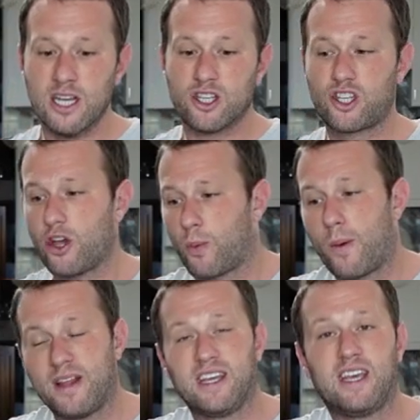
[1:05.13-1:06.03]
So you're
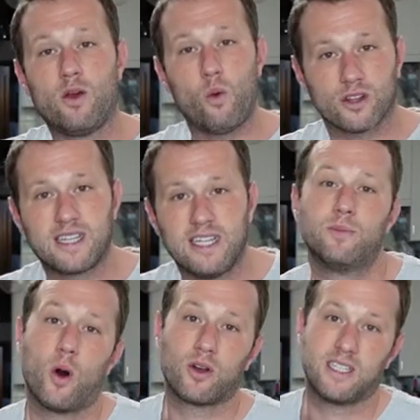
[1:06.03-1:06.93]
probably thinking, what's in
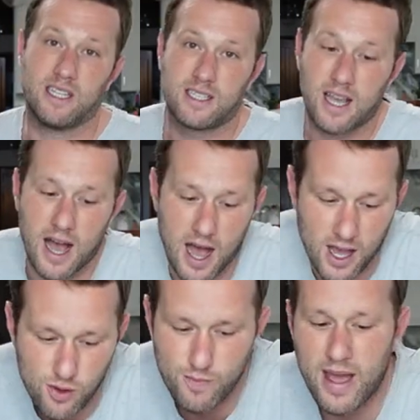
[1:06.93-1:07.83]
these boxes?
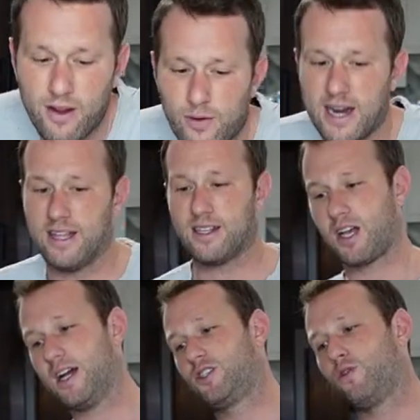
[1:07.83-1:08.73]
You may have read it in the
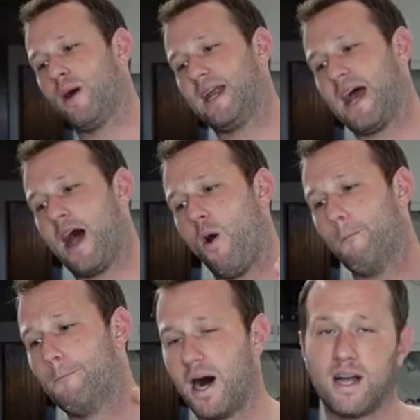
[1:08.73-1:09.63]
title by
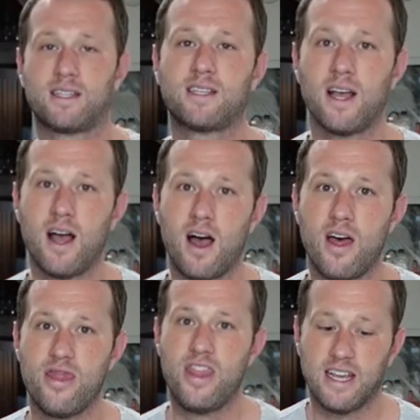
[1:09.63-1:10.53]
now, but
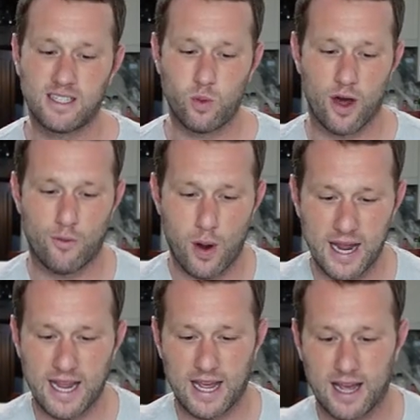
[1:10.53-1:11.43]
this one
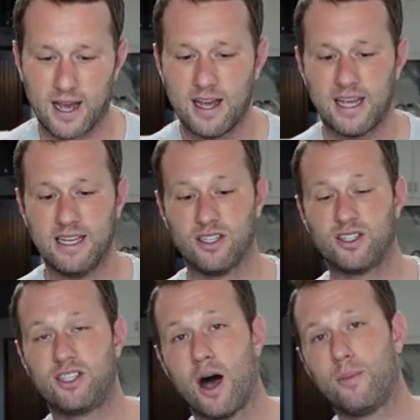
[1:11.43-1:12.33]
right here is a
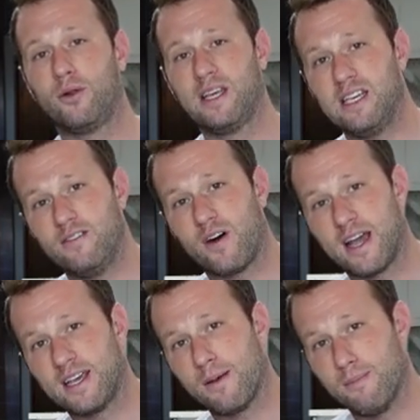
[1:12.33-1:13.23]
double
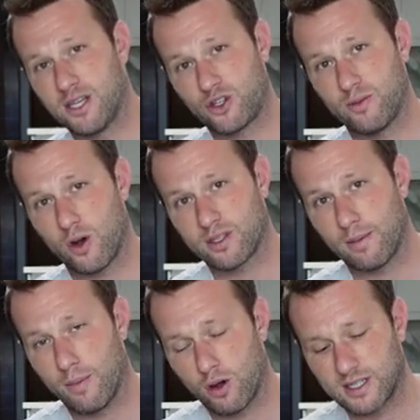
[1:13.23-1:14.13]
Evike mystery box
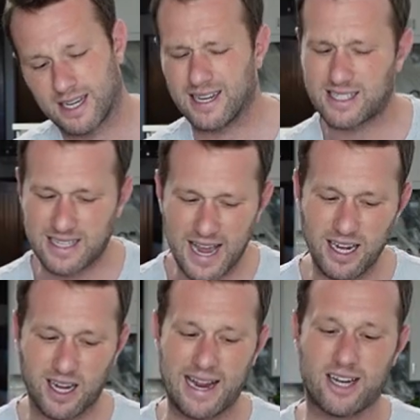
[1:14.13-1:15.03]
unboxing. It's
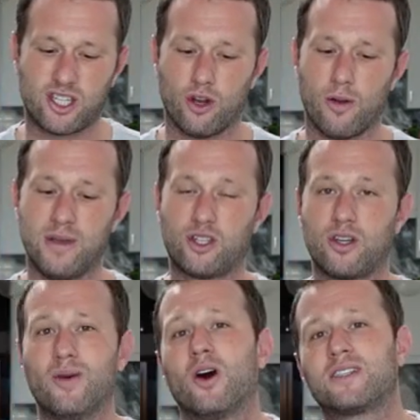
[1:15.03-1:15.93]
technically actually not a
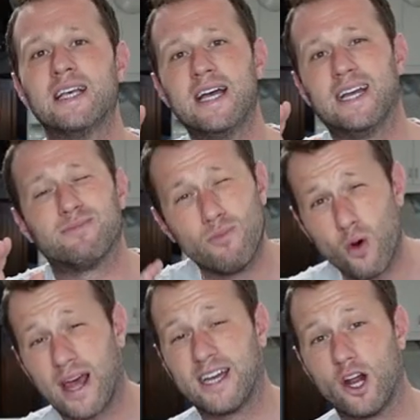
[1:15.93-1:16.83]
mystery box, it's
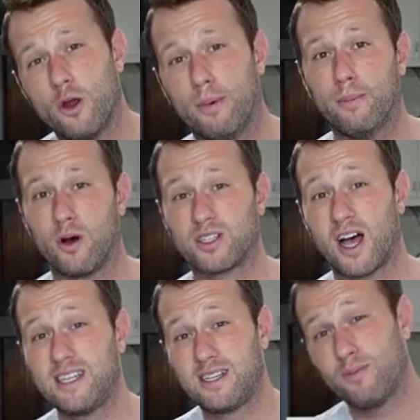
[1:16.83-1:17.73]
more like an open box
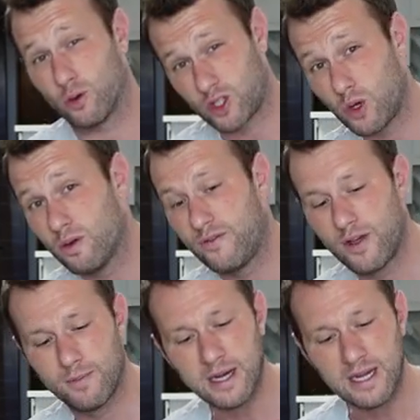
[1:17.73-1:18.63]
item, or two of
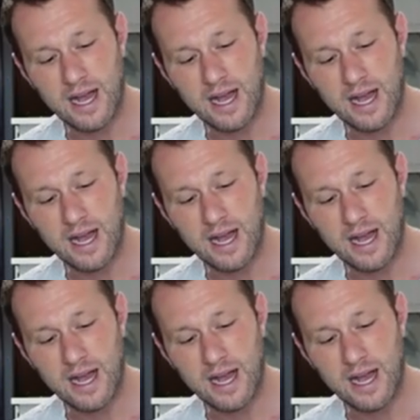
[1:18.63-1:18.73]
them.